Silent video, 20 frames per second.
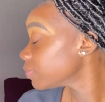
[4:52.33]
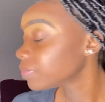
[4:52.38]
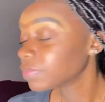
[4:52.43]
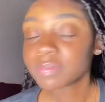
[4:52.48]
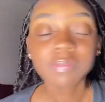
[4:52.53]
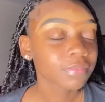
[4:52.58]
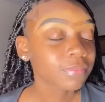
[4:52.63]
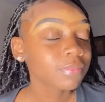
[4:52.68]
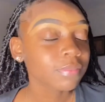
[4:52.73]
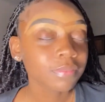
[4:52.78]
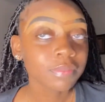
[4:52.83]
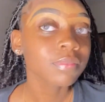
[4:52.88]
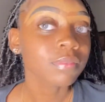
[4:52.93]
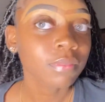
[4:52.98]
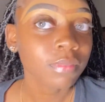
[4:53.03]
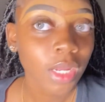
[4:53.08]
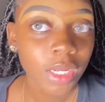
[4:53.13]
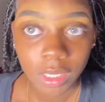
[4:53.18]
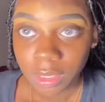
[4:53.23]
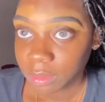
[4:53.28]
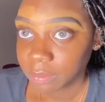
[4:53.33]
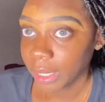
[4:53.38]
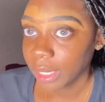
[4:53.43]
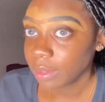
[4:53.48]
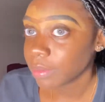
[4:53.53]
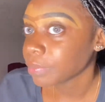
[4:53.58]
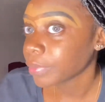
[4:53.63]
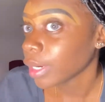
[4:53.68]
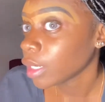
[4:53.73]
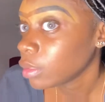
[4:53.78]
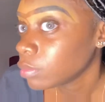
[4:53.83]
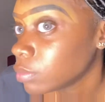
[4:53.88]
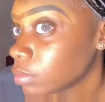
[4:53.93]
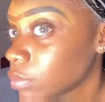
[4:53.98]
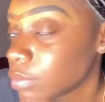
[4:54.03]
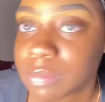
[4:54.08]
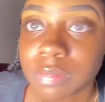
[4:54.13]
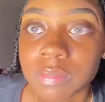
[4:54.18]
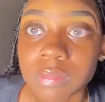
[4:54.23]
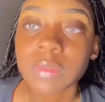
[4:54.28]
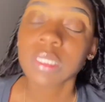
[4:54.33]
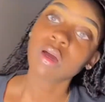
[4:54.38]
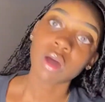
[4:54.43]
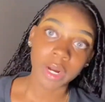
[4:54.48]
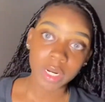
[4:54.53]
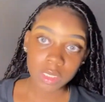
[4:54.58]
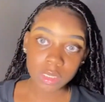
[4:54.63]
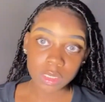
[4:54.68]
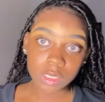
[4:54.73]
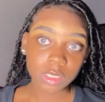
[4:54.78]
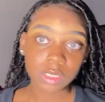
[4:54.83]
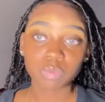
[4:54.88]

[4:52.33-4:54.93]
So at this point, you know, I'm feeling good about my eyebrows.